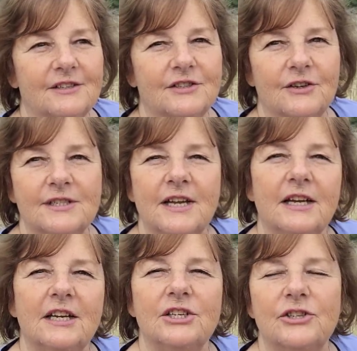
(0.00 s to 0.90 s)
So it's not
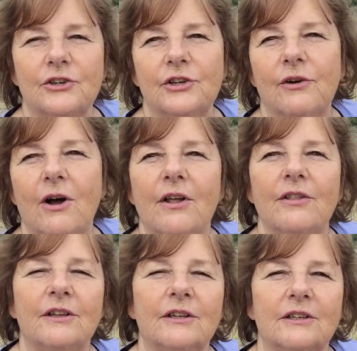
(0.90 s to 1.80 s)
going to show you all
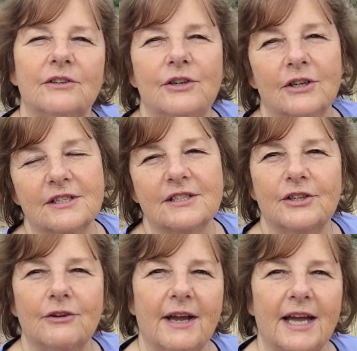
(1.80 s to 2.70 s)
the little nooks
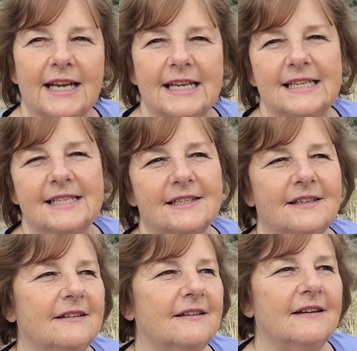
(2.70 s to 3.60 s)
and crannies
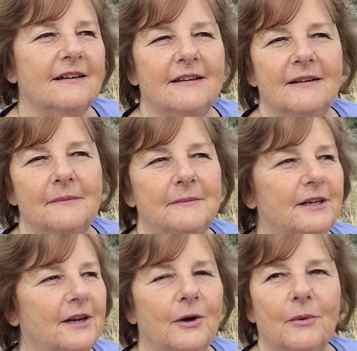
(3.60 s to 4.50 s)
and, um,
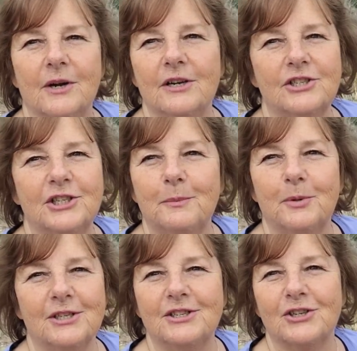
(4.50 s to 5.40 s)
you know, where she
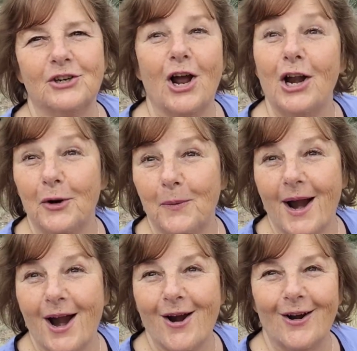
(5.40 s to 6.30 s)
puts her
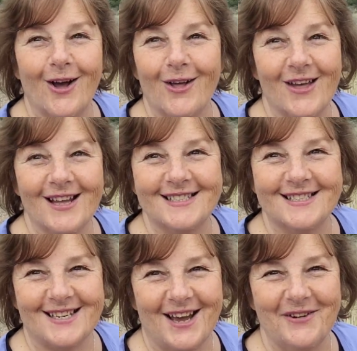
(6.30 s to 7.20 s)
underwear and all that
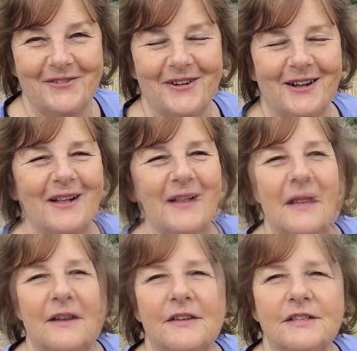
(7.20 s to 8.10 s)
stuff.
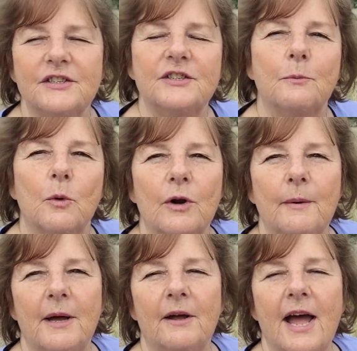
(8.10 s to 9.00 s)
This is more
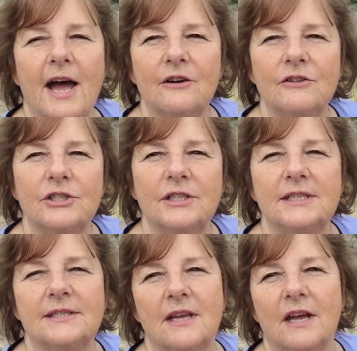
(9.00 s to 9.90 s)
about how she
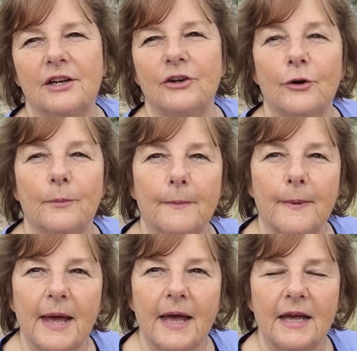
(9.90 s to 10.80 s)
designed her
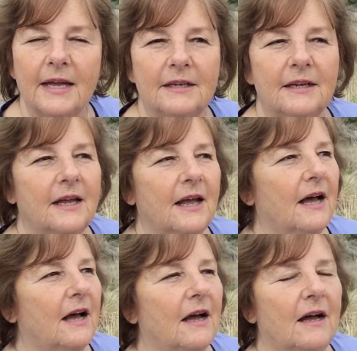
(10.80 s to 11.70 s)
bed,
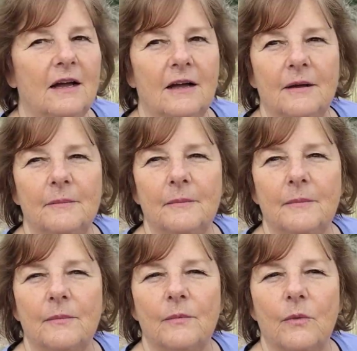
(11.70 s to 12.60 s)

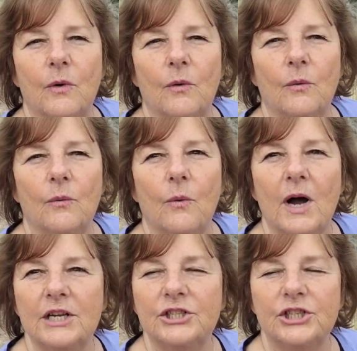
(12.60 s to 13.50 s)
um,
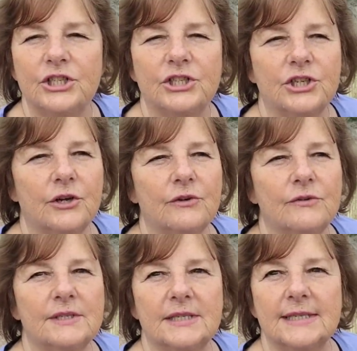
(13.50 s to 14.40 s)
why she
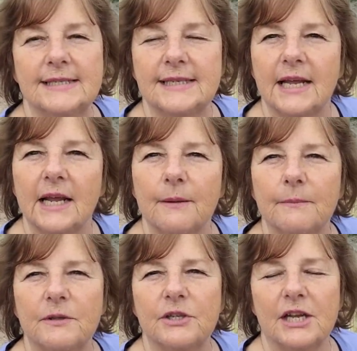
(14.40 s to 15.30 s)
chose the setup
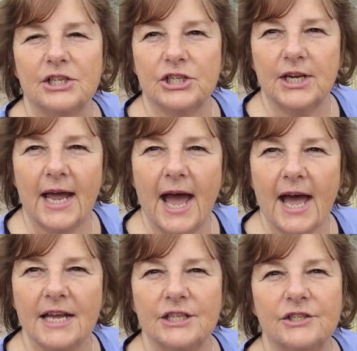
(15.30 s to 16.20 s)
that she
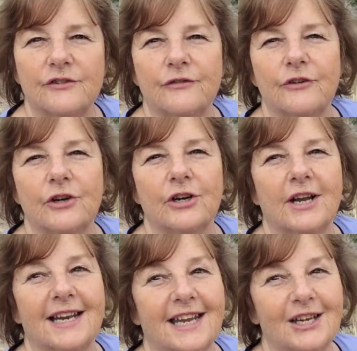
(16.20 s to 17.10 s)
has for
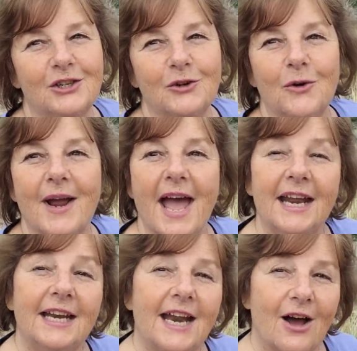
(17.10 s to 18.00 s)
an indoor
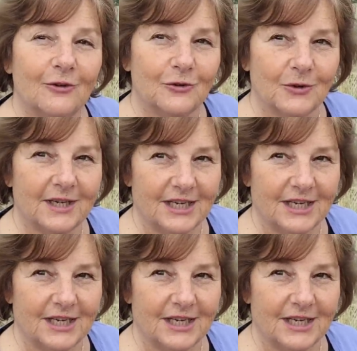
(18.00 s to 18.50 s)
and an outdoor